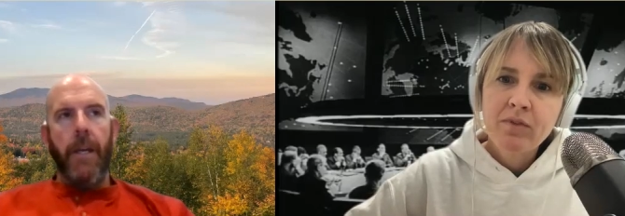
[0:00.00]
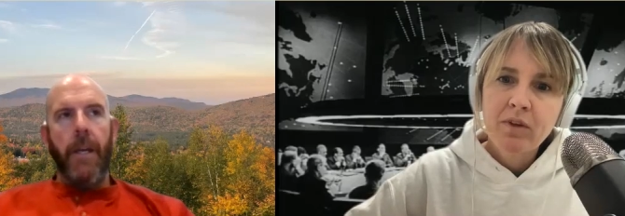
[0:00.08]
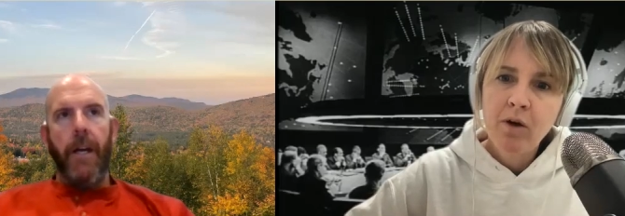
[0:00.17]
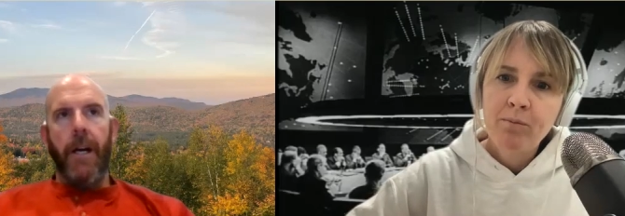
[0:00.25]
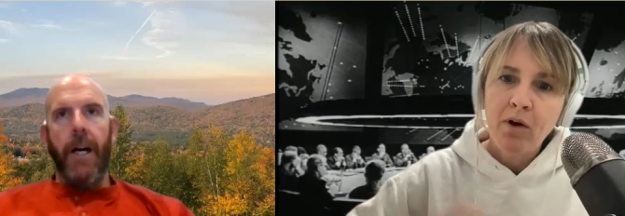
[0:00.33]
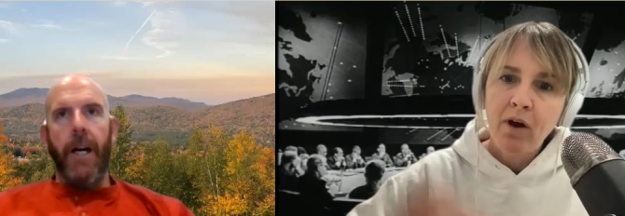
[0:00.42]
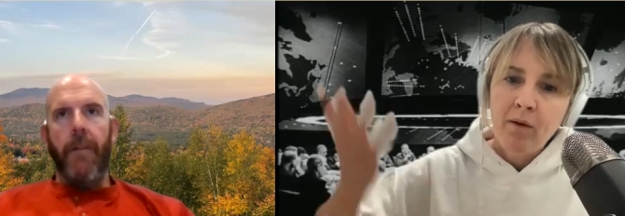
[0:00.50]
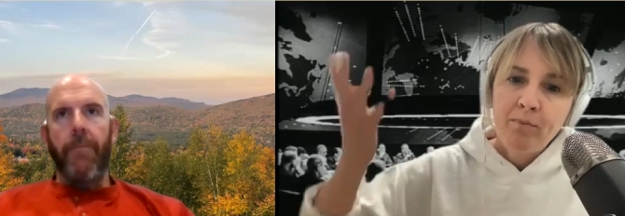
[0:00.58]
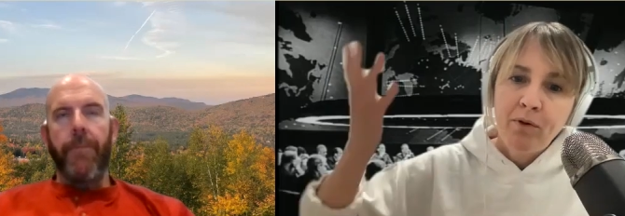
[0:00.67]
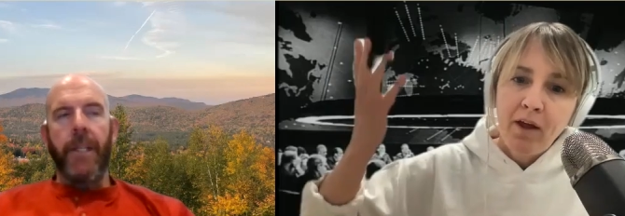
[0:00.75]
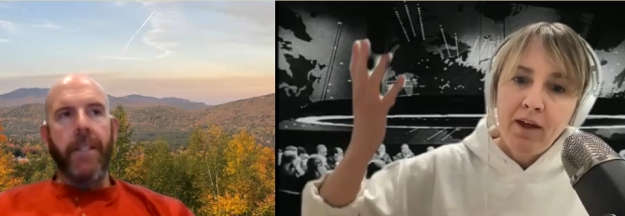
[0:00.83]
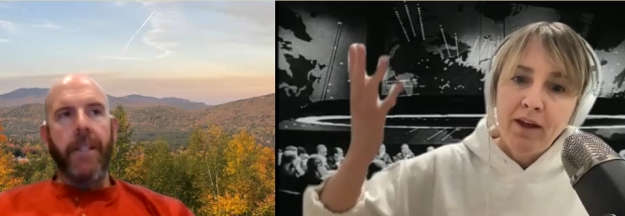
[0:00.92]
Speaker 1: Oh,
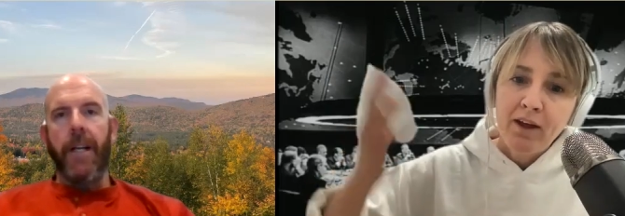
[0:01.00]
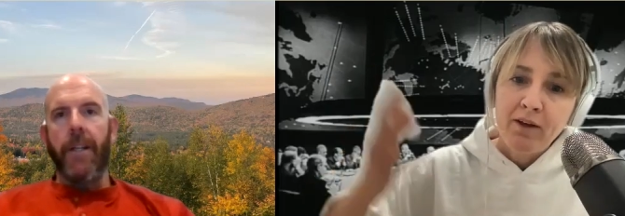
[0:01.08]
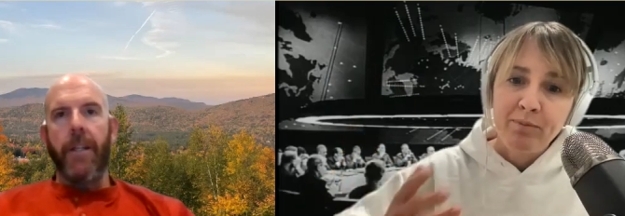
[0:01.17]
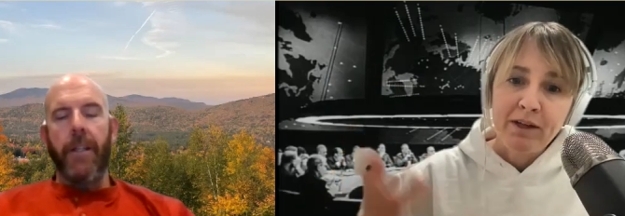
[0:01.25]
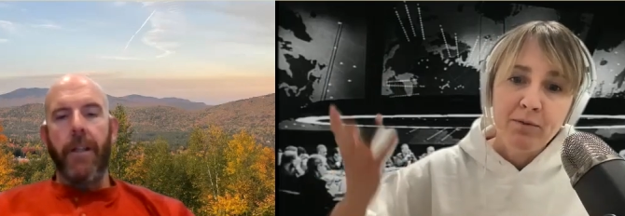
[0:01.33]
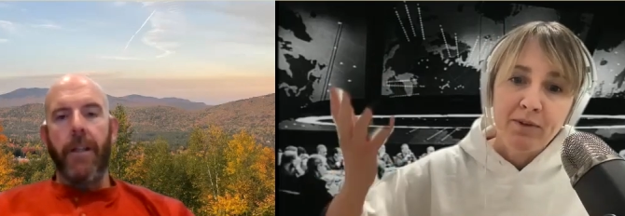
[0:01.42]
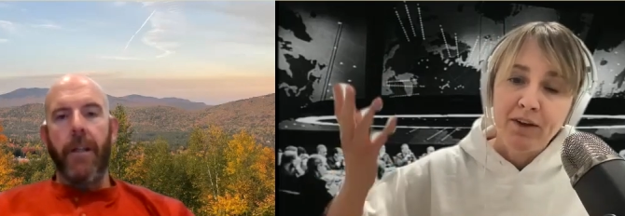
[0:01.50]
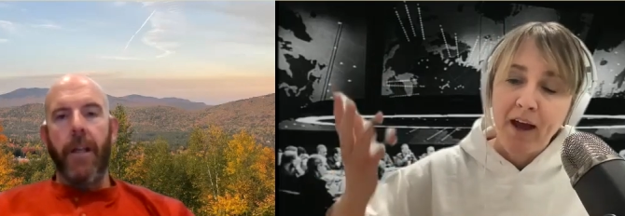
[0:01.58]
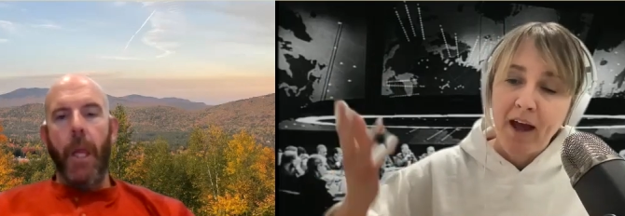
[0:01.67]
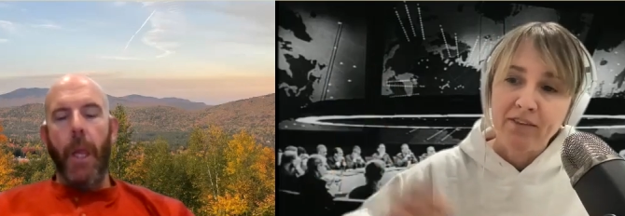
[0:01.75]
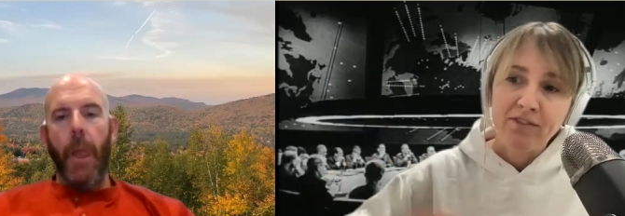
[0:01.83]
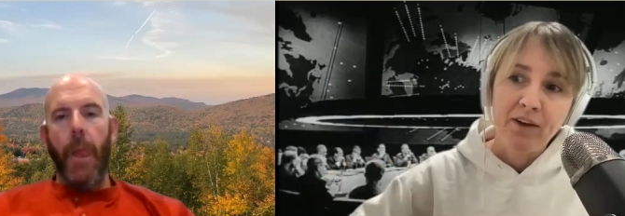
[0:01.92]
probably getting beaten with an
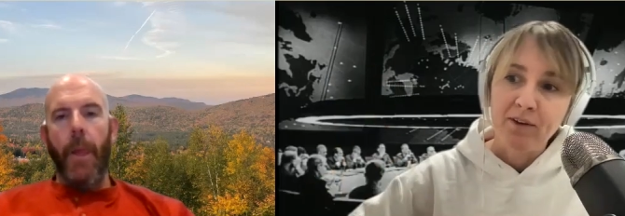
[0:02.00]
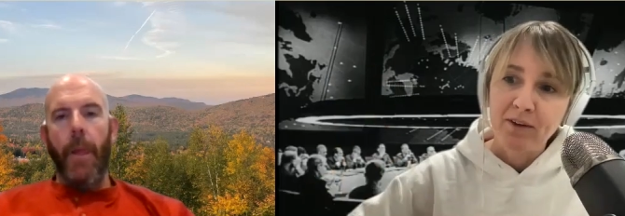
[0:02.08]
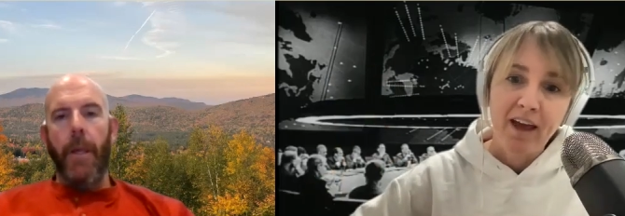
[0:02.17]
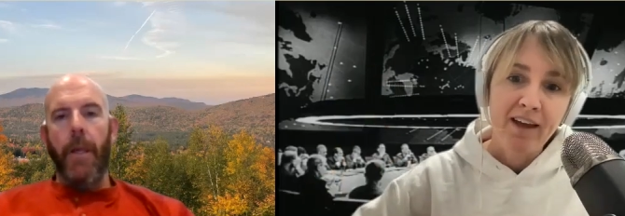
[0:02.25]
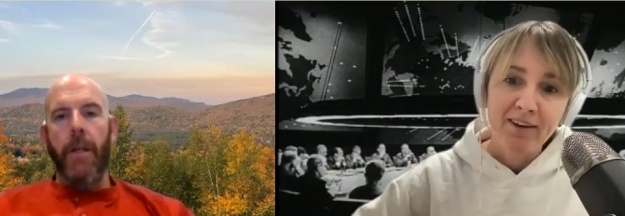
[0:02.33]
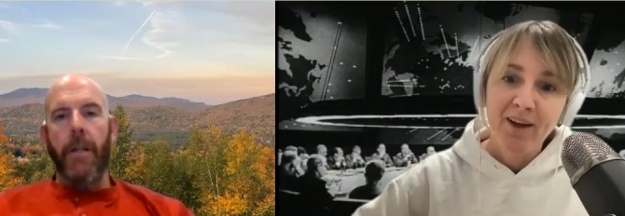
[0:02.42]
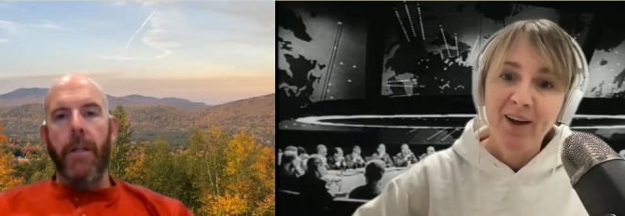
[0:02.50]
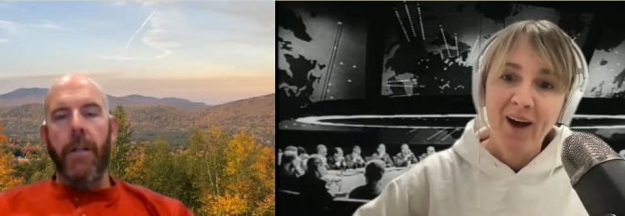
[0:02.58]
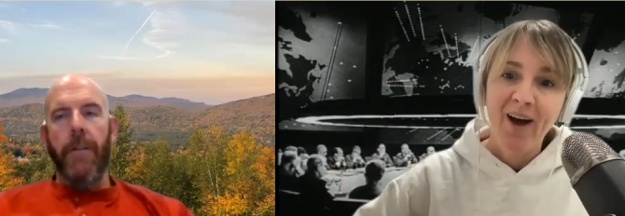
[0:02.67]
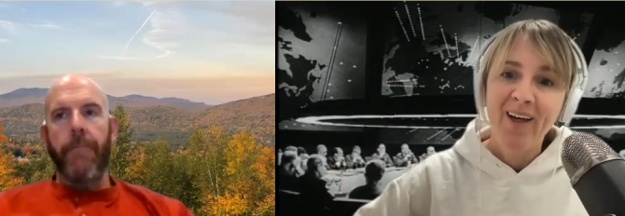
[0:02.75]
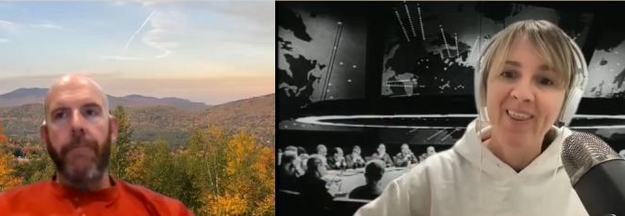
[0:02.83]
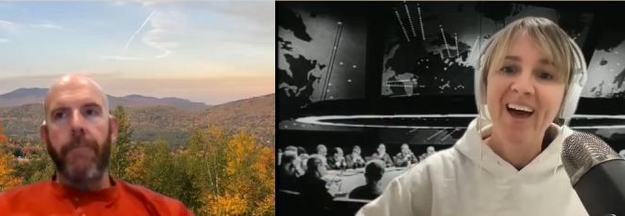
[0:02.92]
axe handle, Kate.
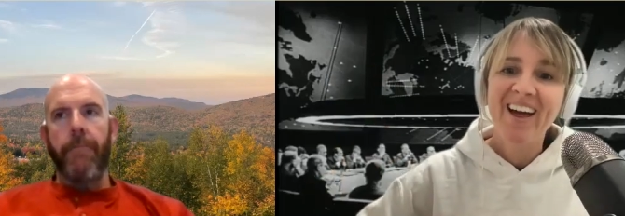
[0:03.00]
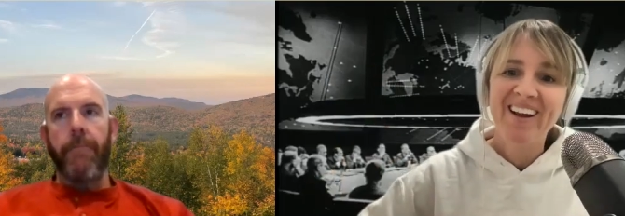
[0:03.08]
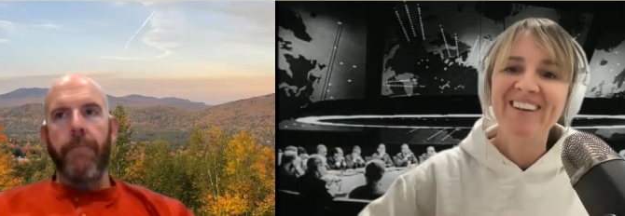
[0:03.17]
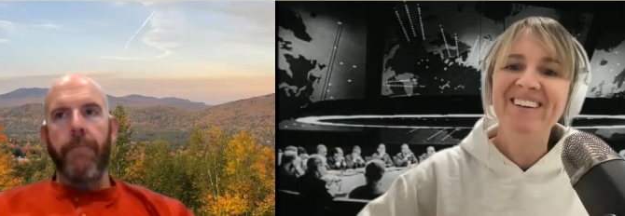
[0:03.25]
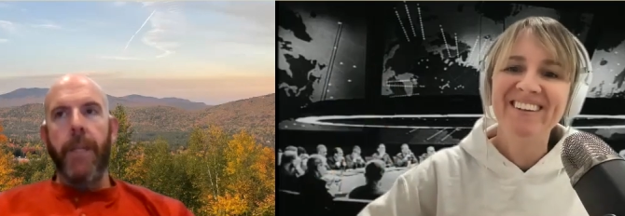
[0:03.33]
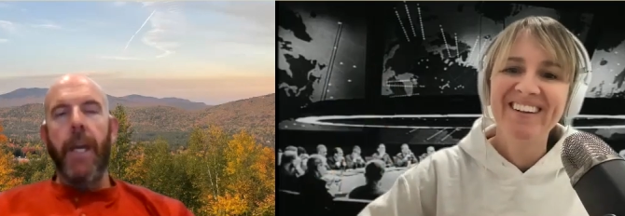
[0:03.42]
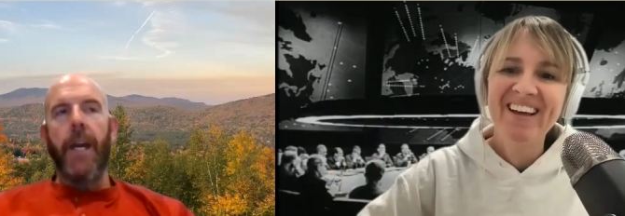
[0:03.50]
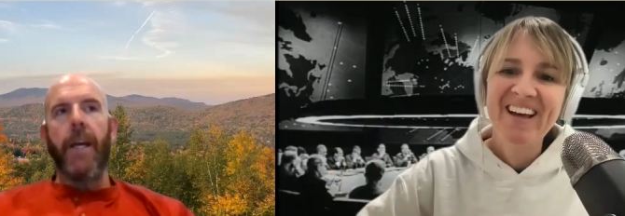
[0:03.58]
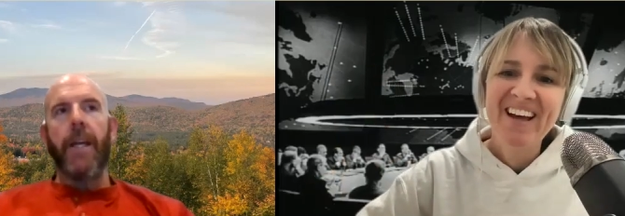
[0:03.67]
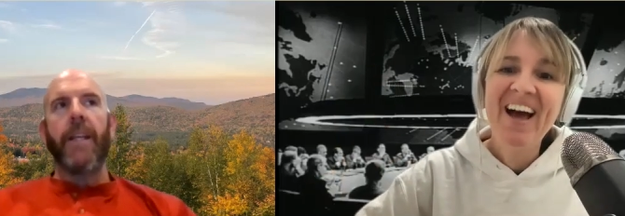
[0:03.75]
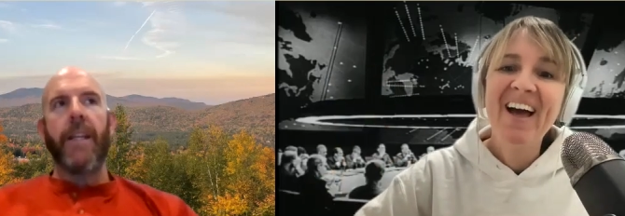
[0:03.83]
The